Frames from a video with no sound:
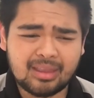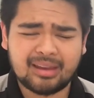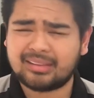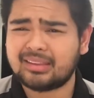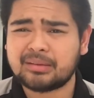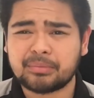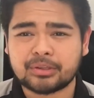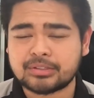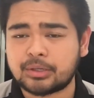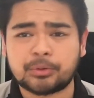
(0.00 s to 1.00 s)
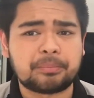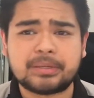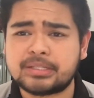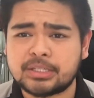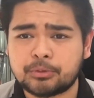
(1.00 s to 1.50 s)
I think because they were
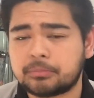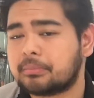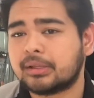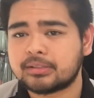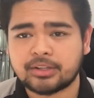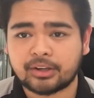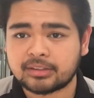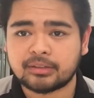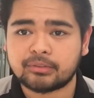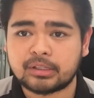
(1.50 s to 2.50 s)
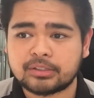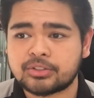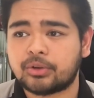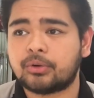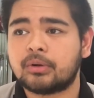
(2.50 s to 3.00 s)
busy with military activities.
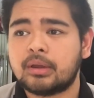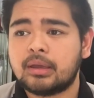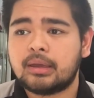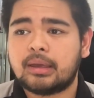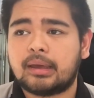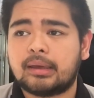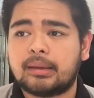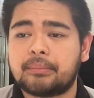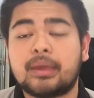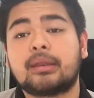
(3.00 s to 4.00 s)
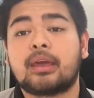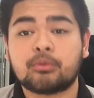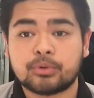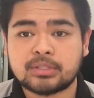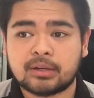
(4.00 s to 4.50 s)
So, and
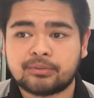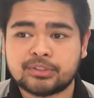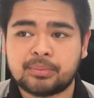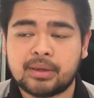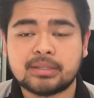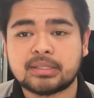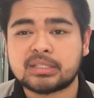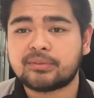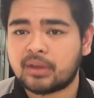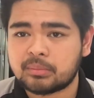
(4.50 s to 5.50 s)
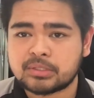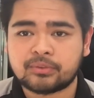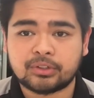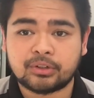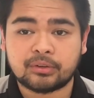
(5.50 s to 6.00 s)
Edwards Air Force Base is famous
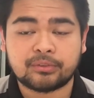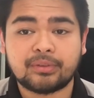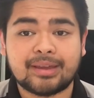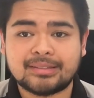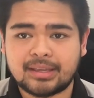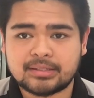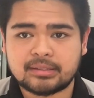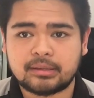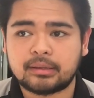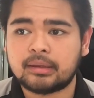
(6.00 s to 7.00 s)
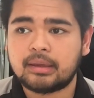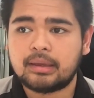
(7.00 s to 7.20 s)
for their flight testing.